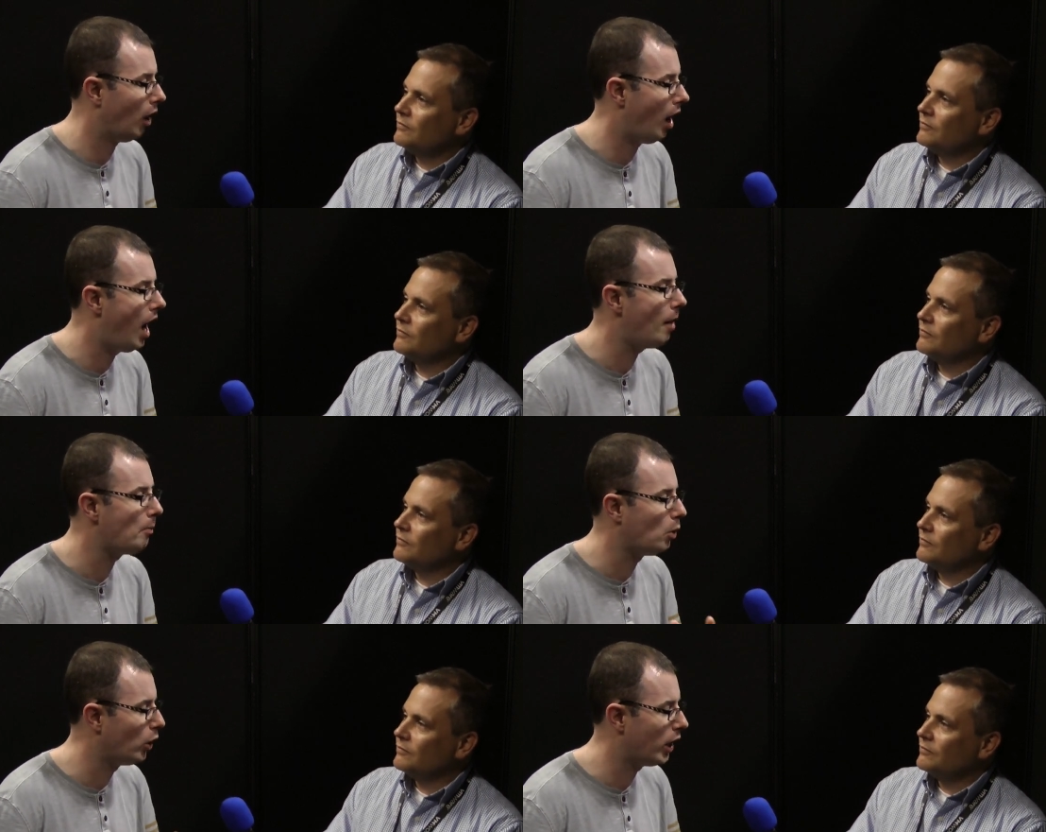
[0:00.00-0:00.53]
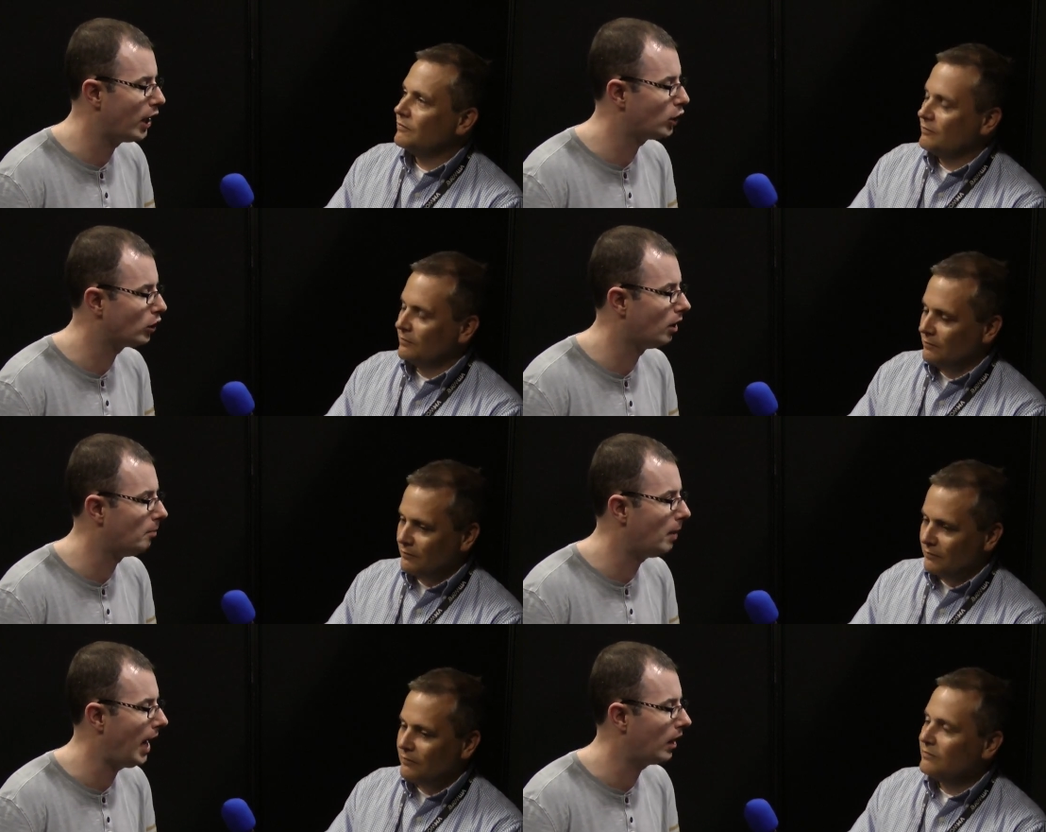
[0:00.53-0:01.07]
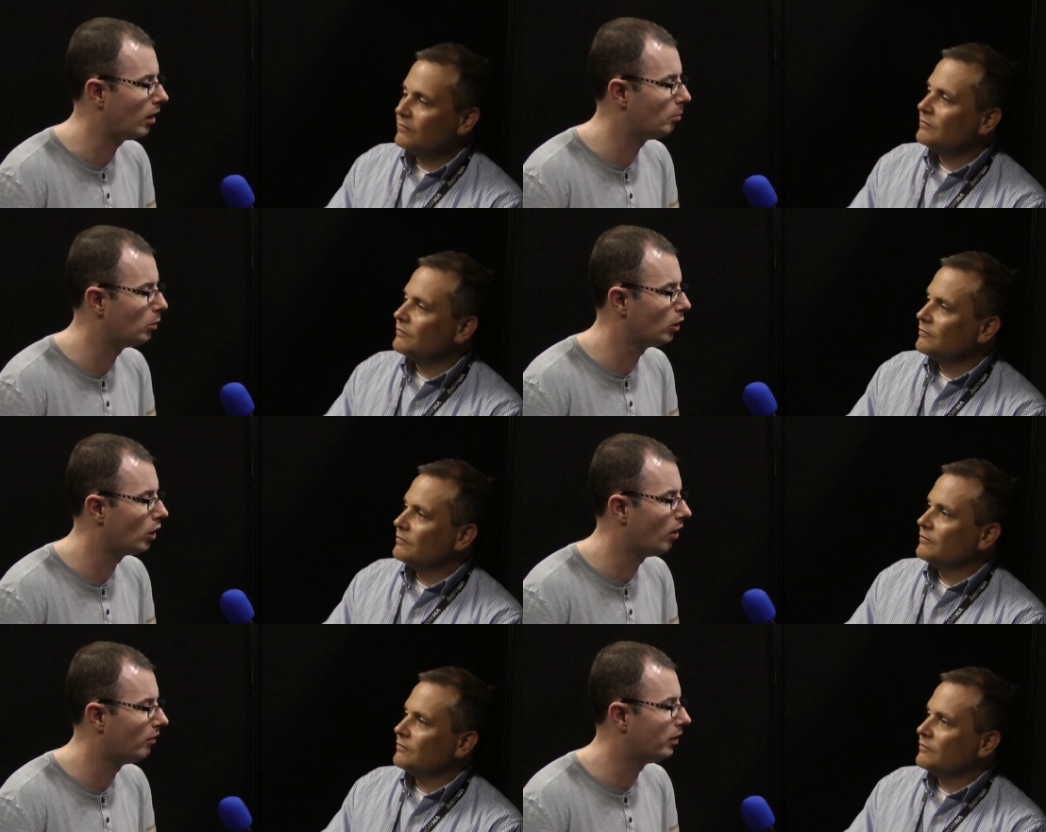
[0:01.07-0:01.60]
Speaker 1: For operational backup
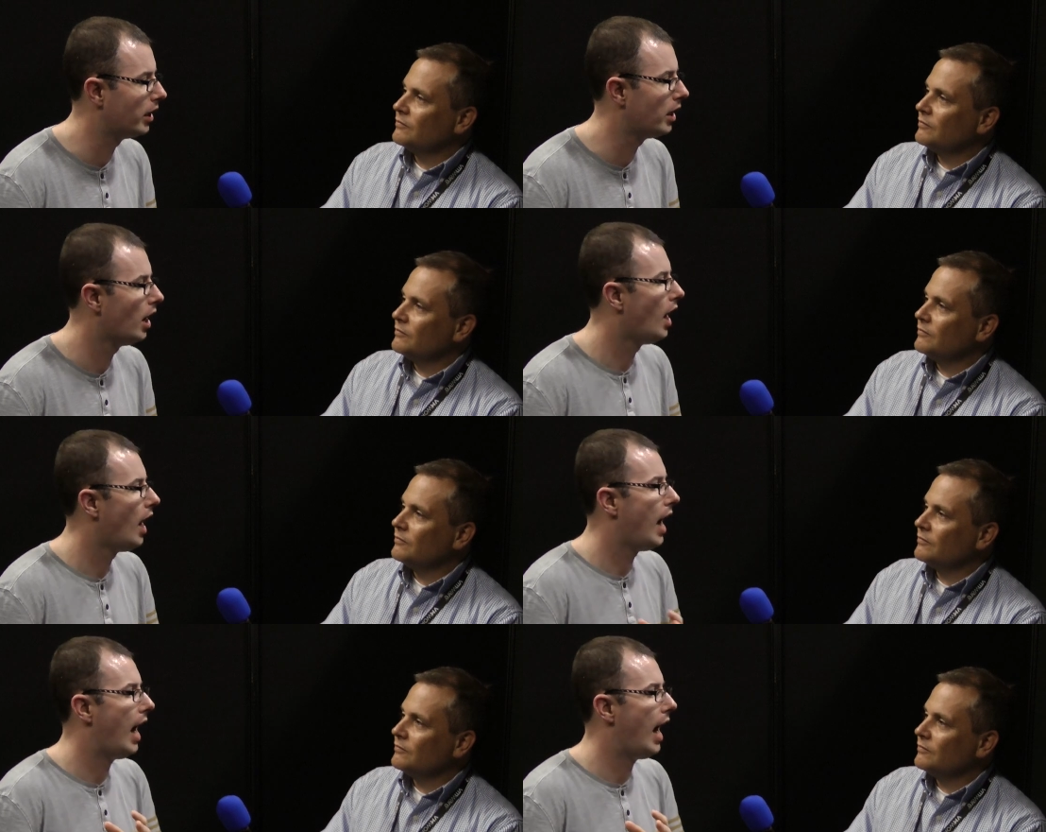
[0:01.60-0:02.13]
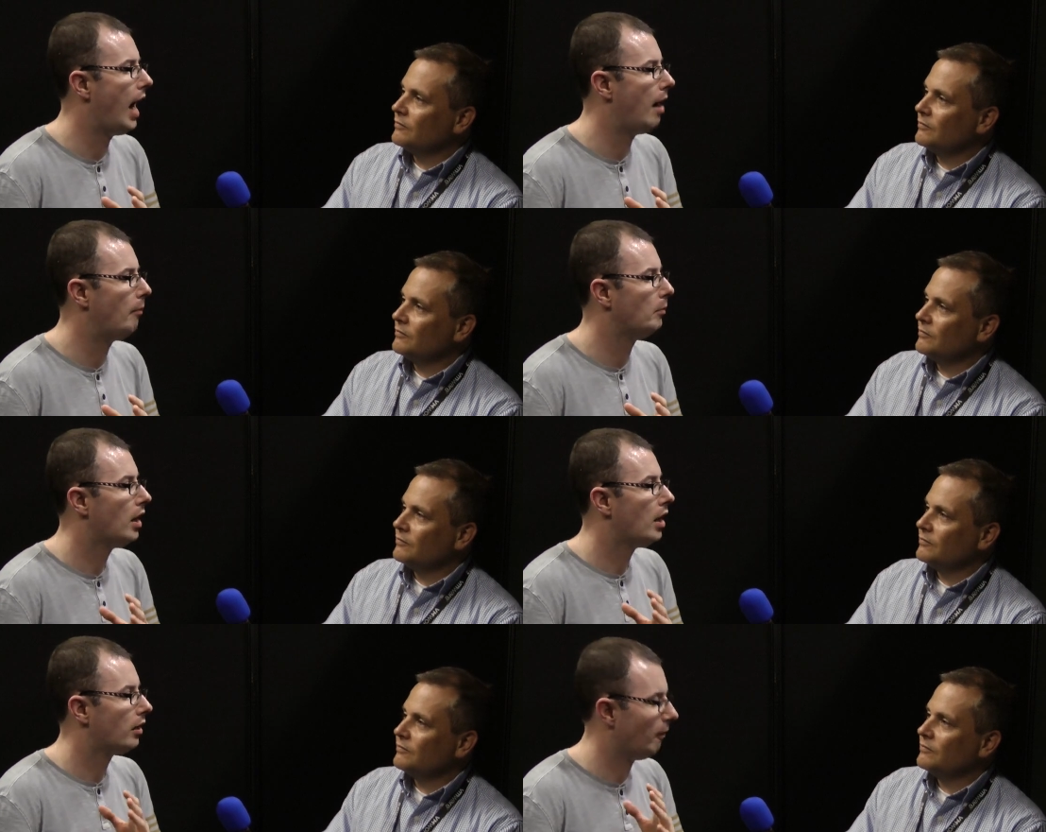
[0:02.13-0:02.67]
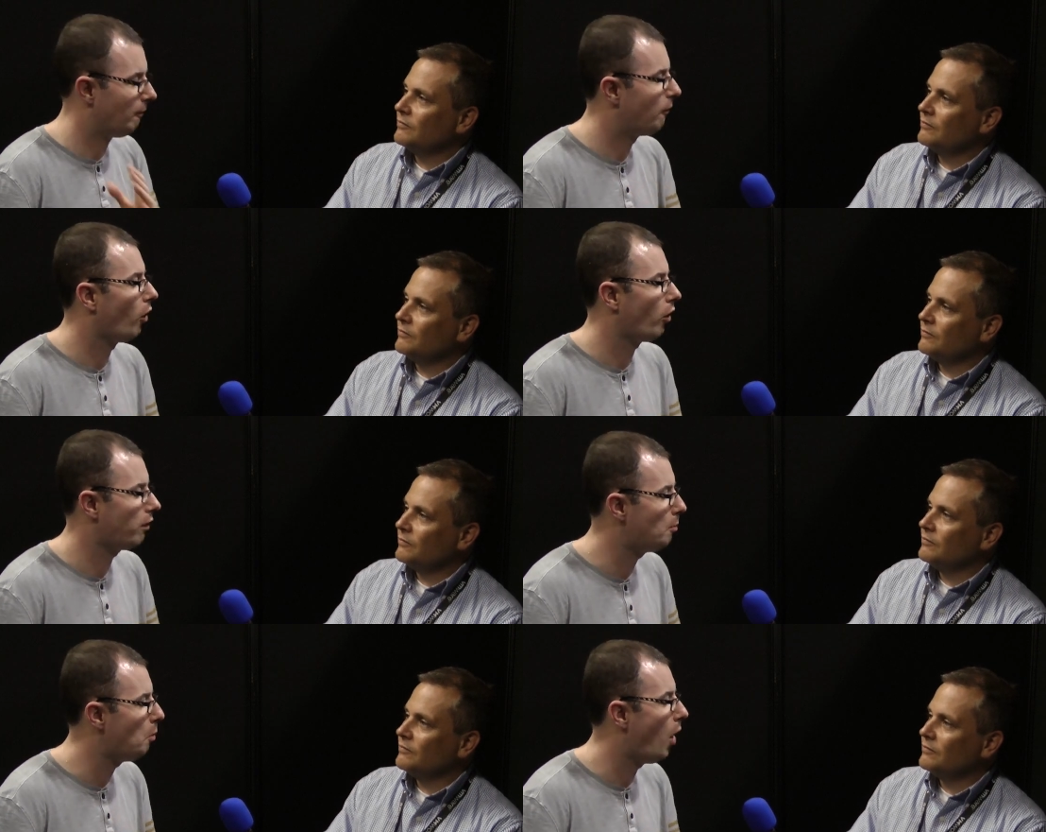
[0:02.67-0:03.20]
and recovery, um, the
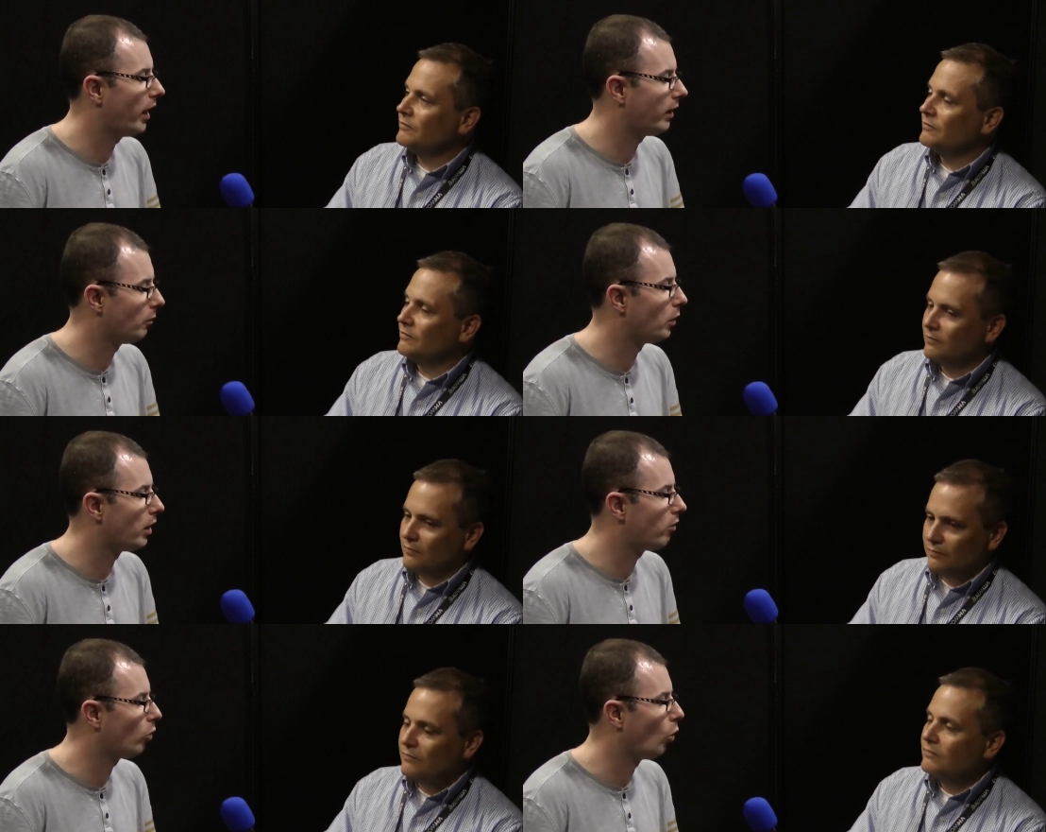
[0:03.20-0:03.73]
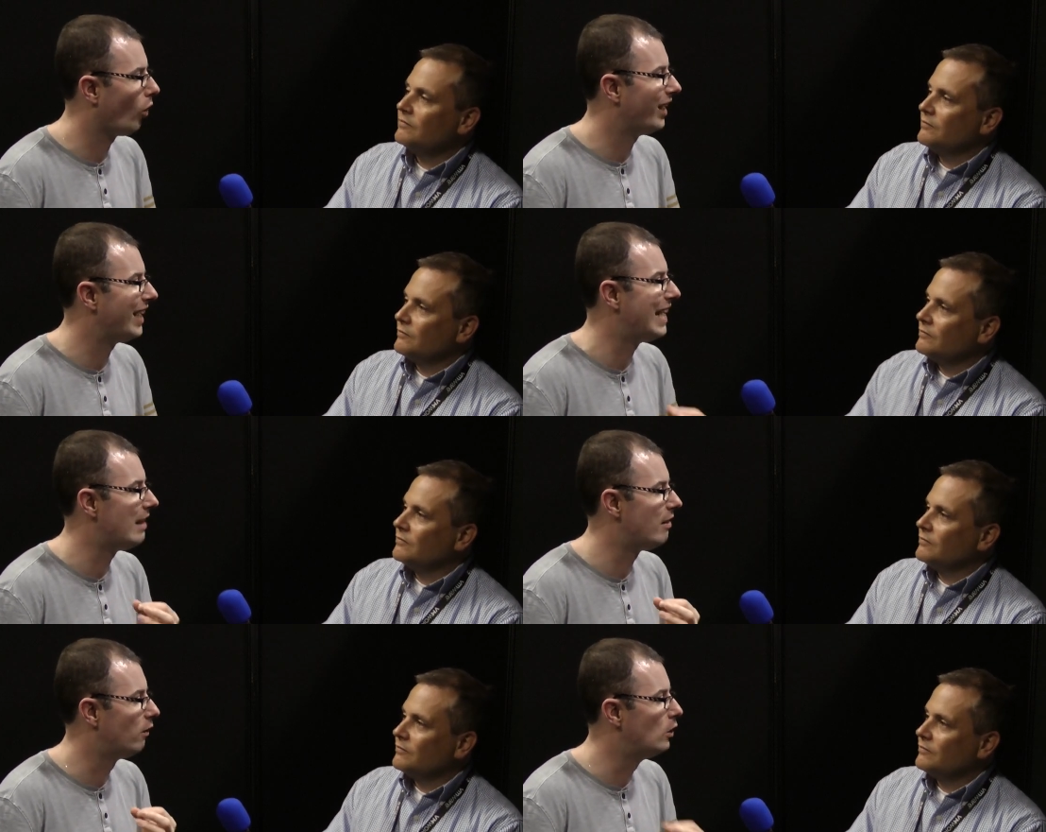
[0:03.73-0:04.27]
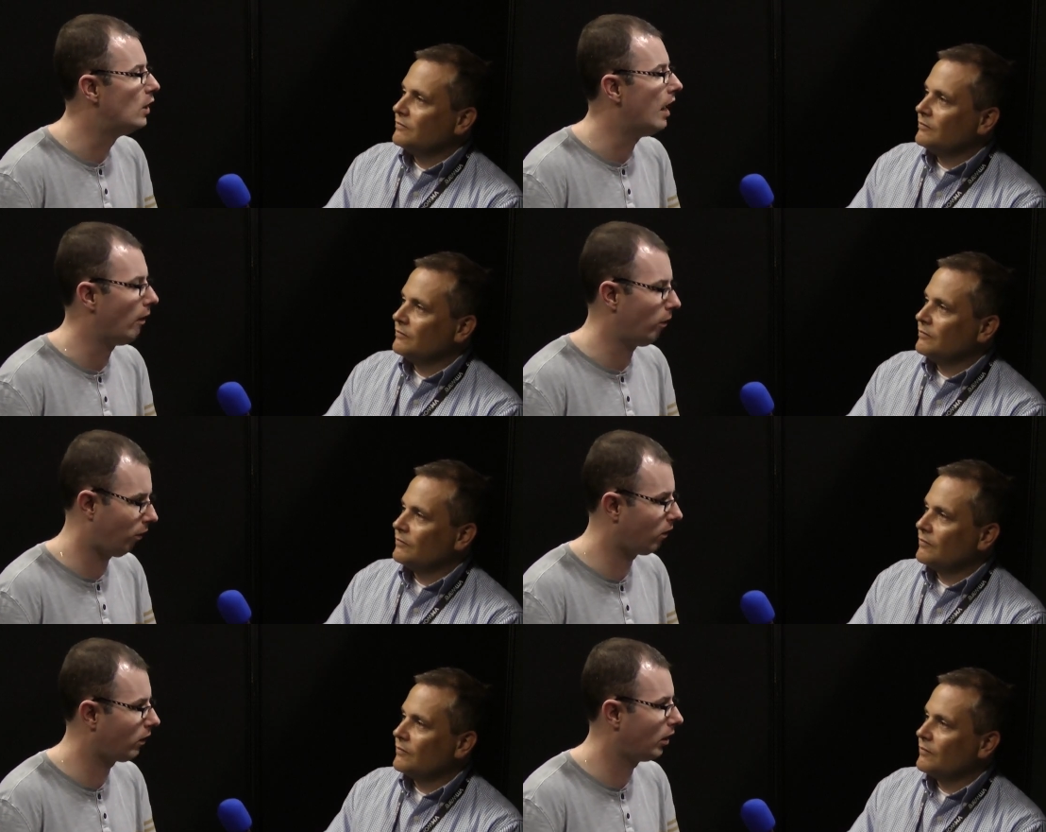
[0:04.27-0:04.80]
first point of restore is
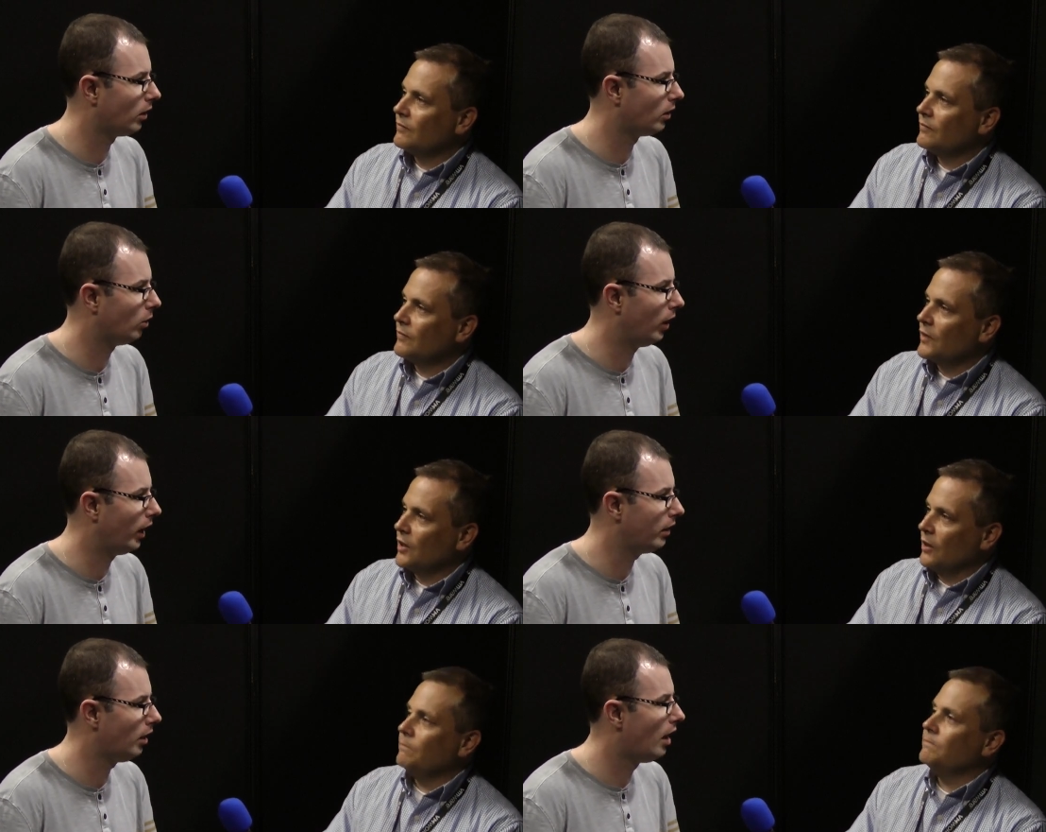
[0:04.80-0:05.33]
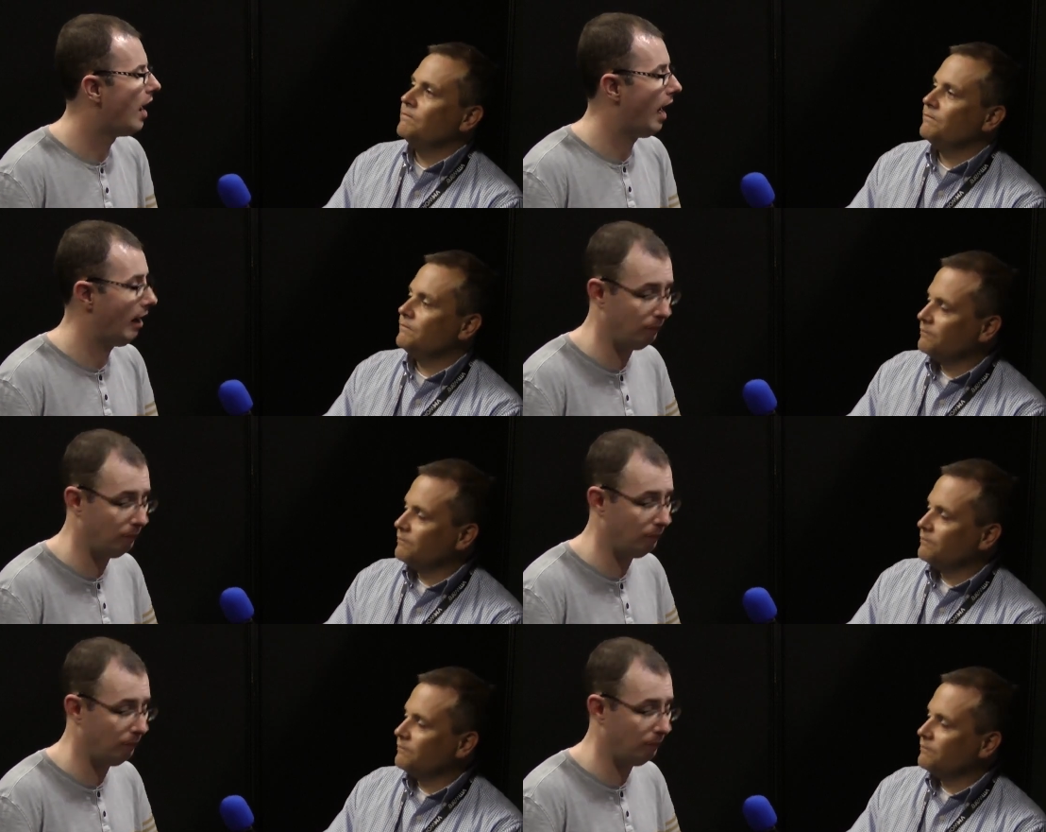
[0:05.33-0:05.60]
disk, right? Yep.